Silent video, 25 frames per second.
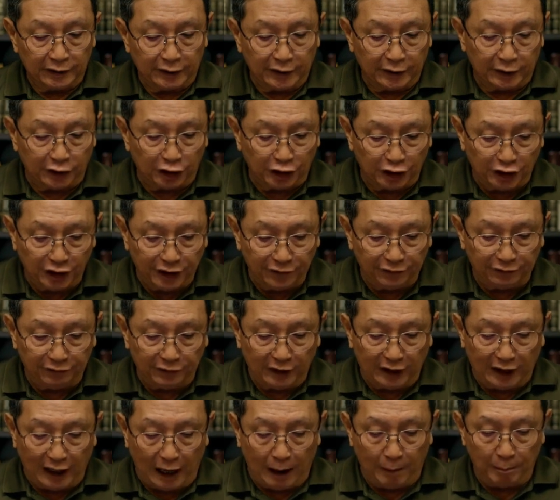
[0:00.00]
"The
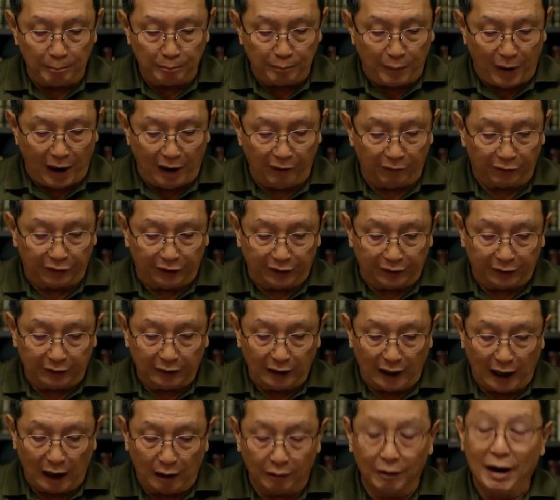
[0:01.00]
chief
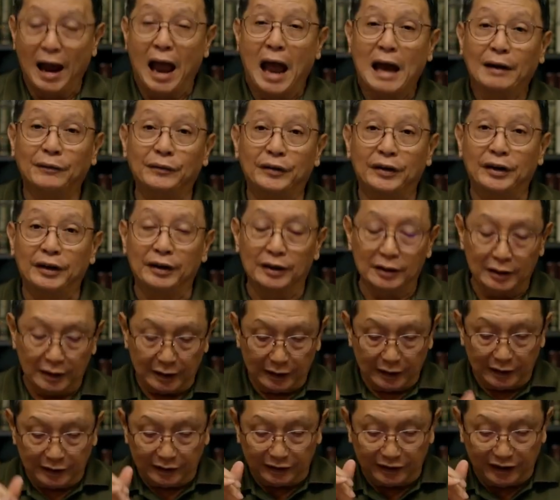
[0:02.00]
cupbearer, however,
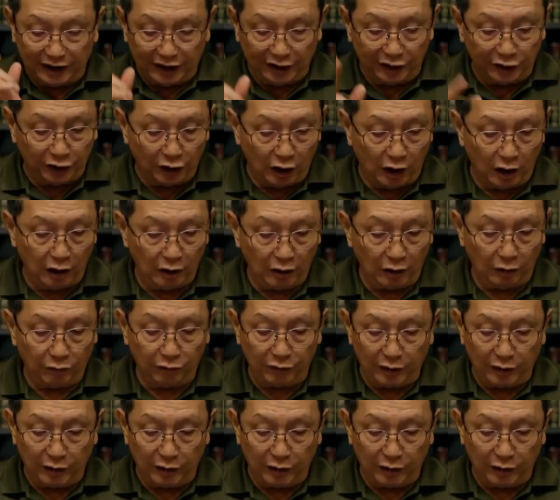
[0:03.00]
did not